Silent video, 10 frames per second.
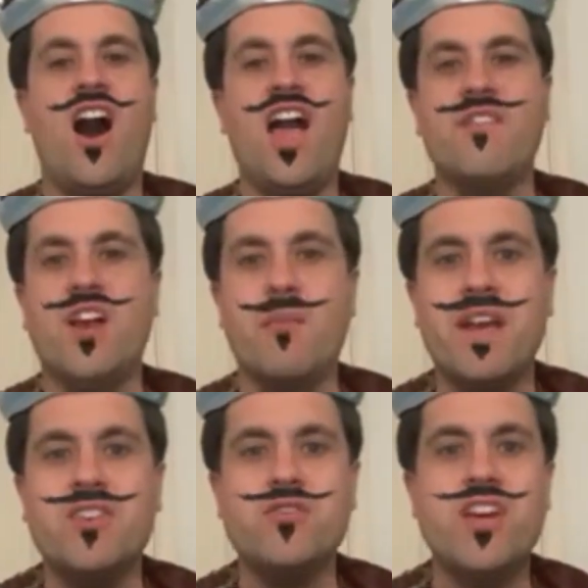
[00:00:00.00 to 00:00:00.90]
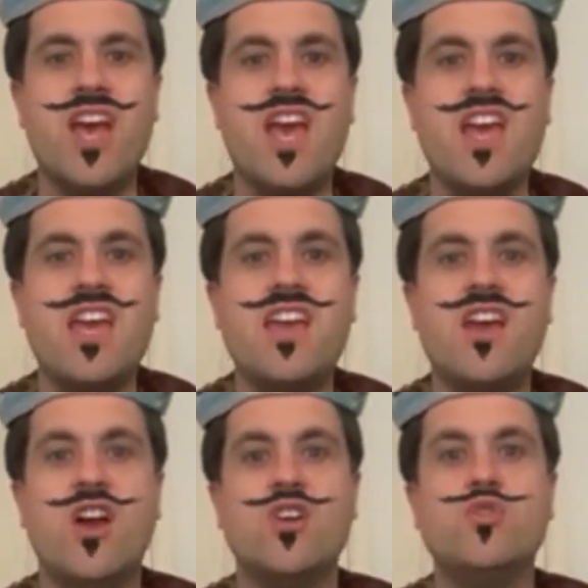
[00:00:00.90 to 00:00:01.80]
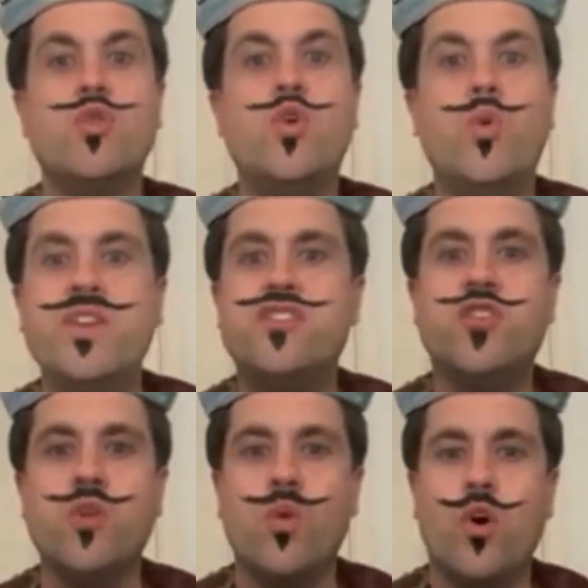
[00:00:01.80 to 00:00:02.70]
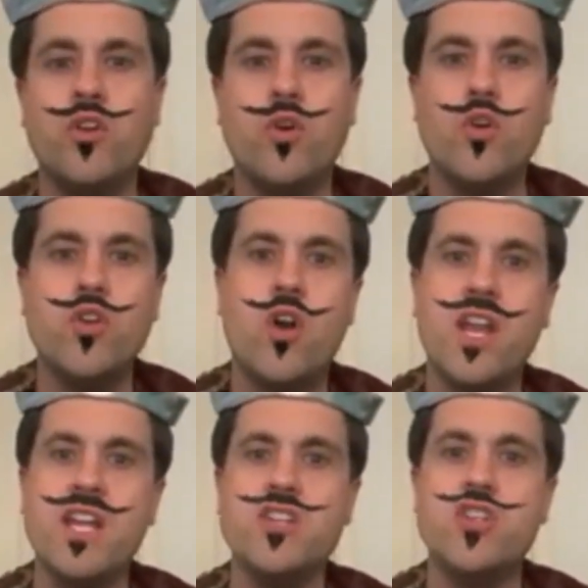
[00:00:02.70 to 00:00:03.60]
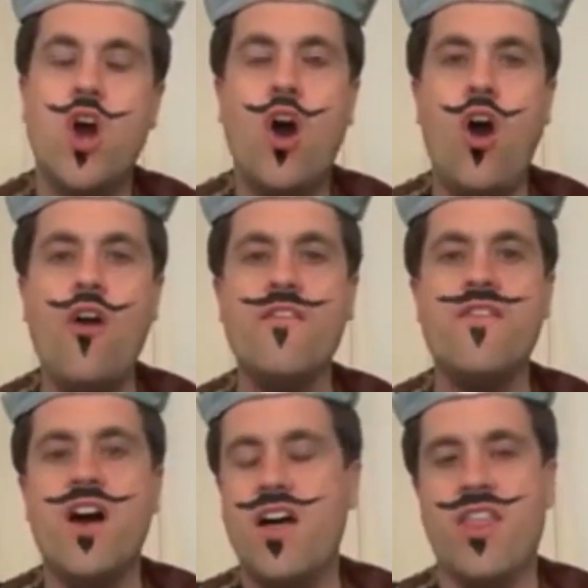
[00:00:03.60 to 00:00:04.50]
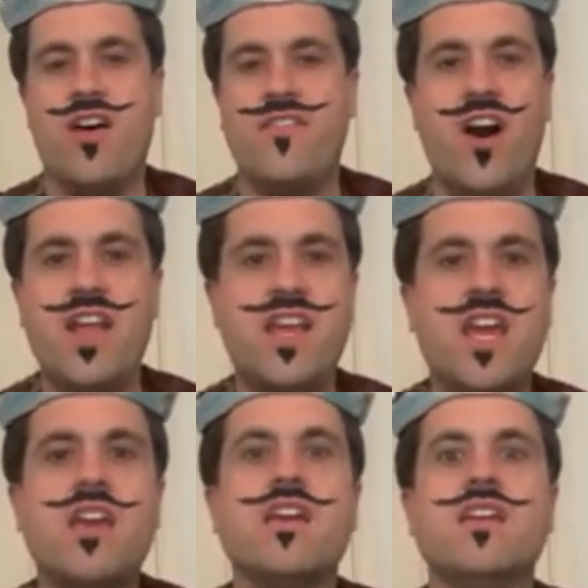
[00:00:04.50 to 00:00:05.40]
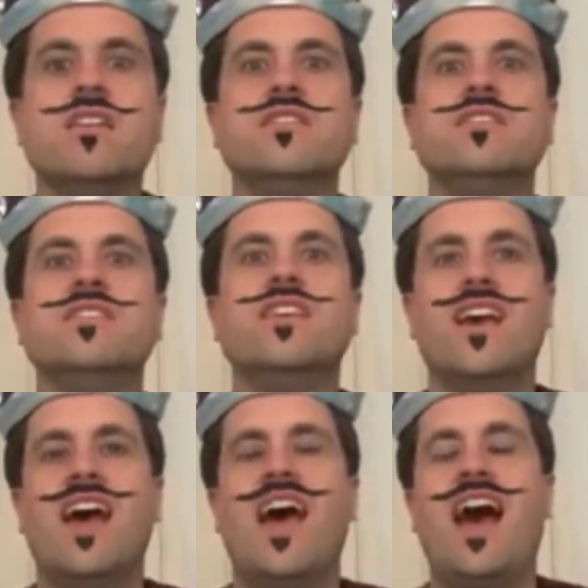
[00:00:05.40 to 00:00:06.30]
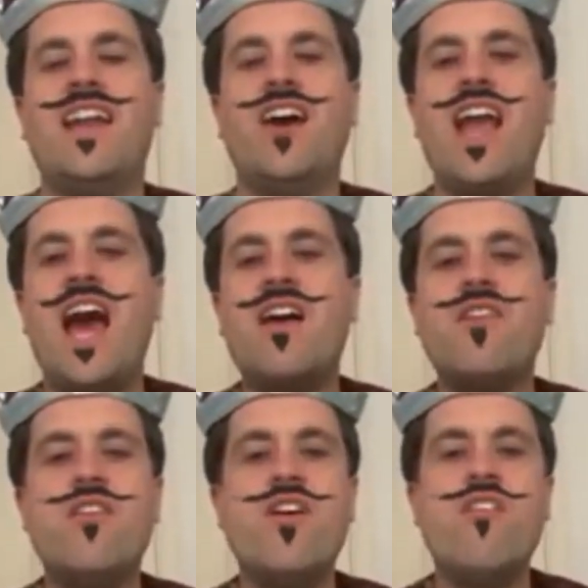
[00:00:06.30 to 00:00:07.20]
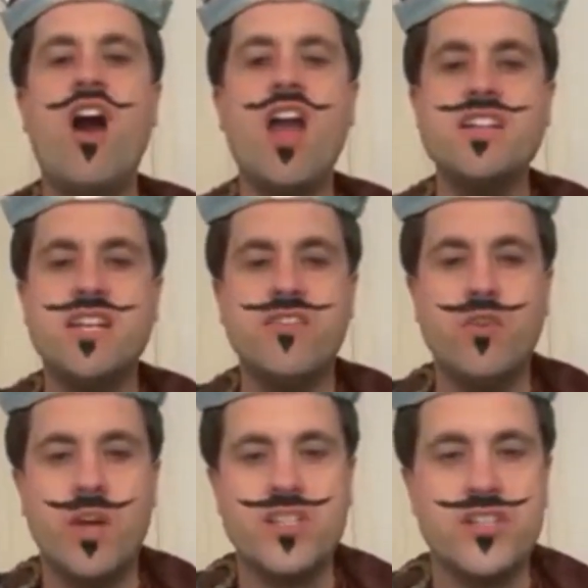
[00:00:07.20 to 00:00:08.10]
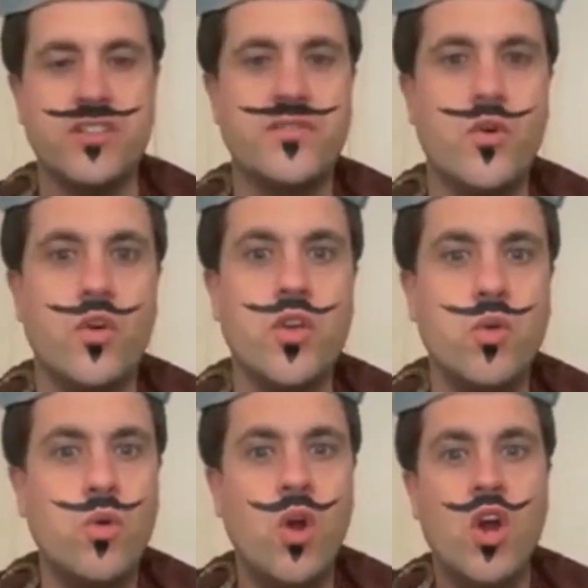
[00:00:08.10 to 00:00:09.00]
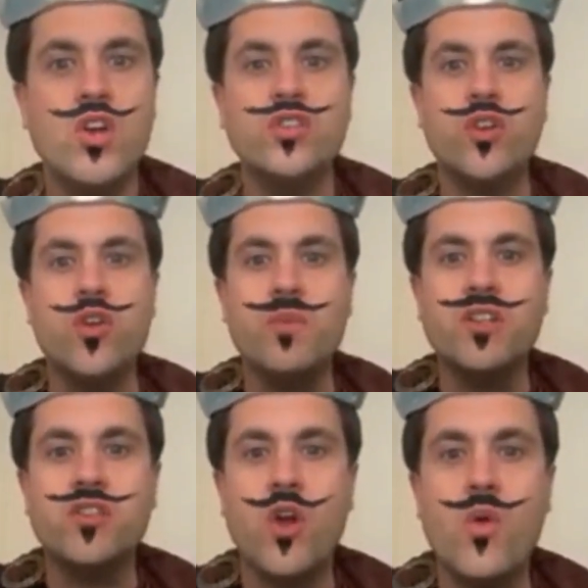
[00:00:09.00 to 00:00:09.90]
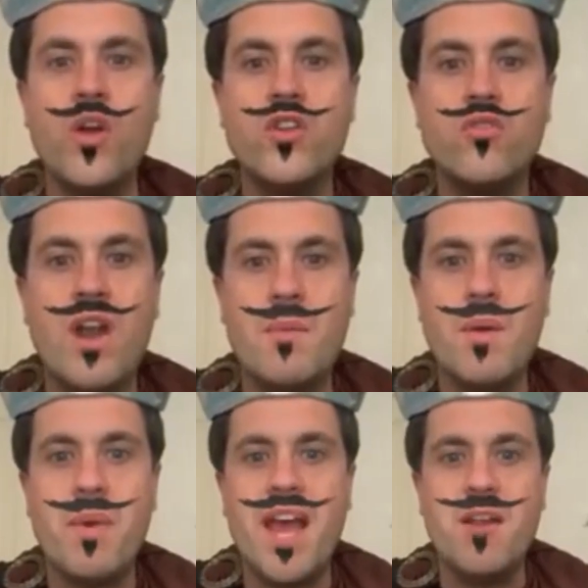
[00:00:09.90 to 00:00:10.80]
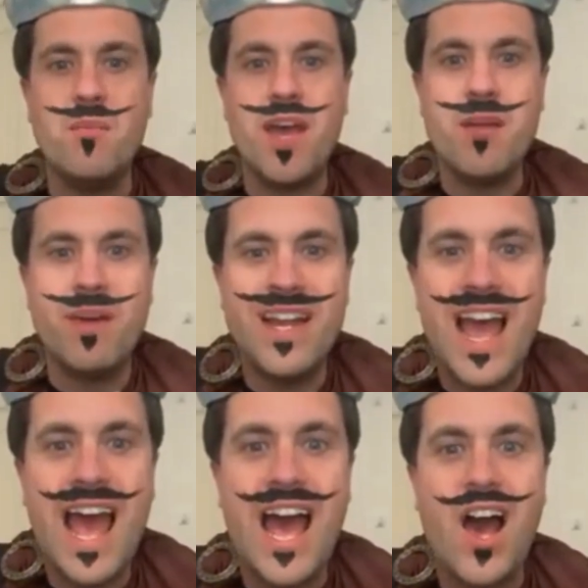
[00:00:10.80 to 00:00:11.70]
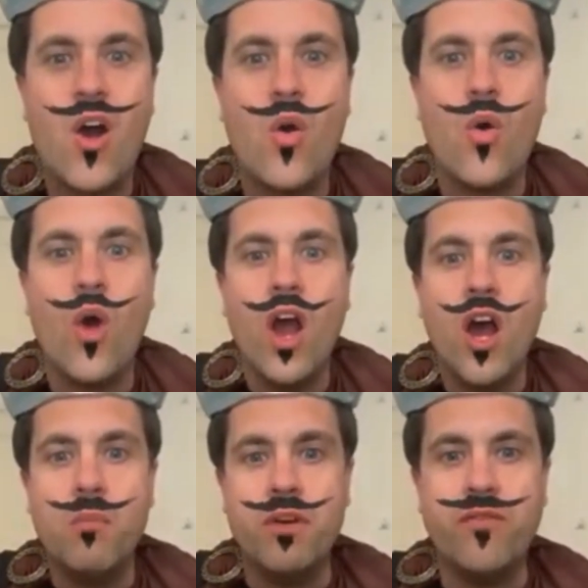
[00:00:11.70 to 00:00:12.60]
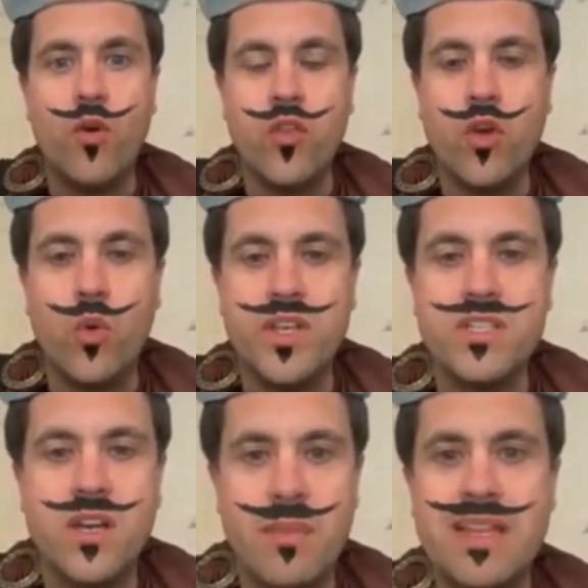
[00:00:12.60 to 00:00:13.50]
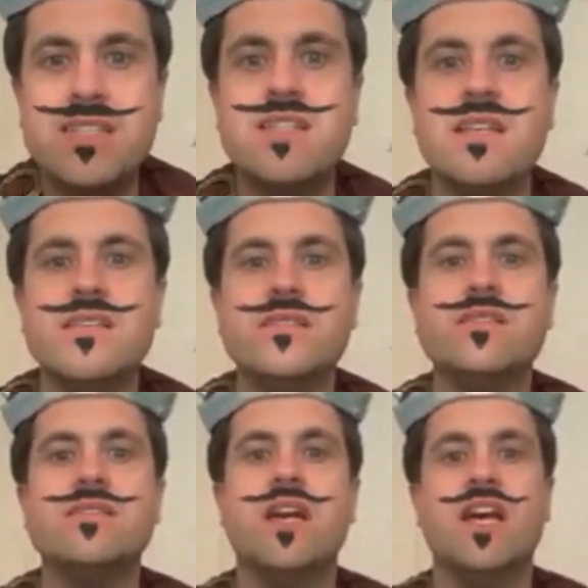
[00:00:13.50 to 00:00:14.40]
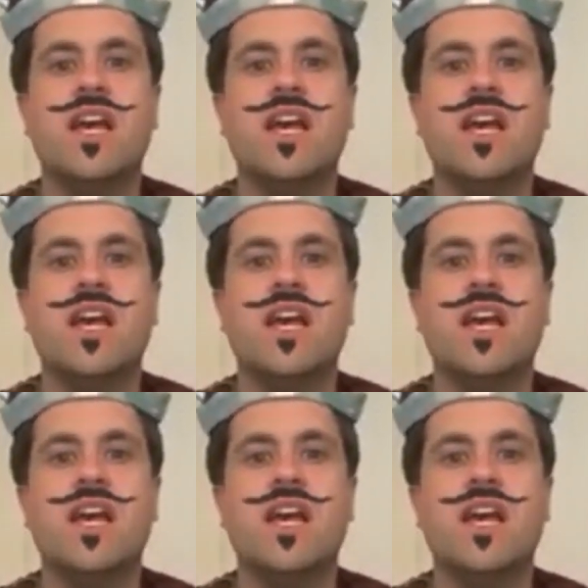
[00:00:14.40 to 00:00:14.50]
I have come here today to quiz you on your knowledge of the Vikings. And I have a variety of questions for you, so you must go and grab a pen and paper now before the quiz commences.